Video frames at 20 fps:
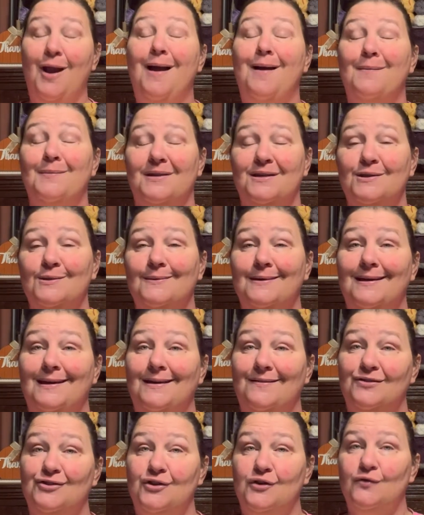But this one
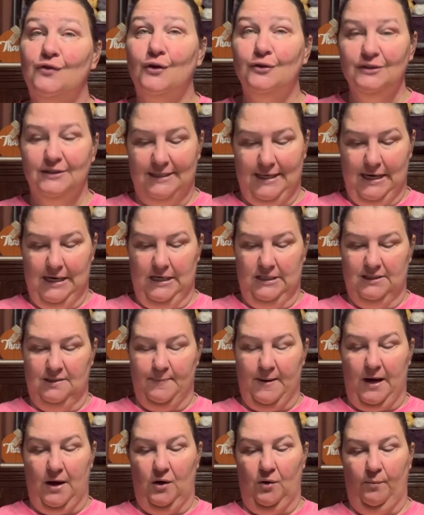gives you 13
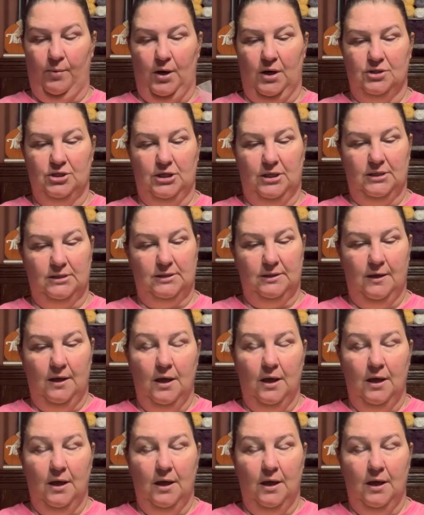inspiring projects.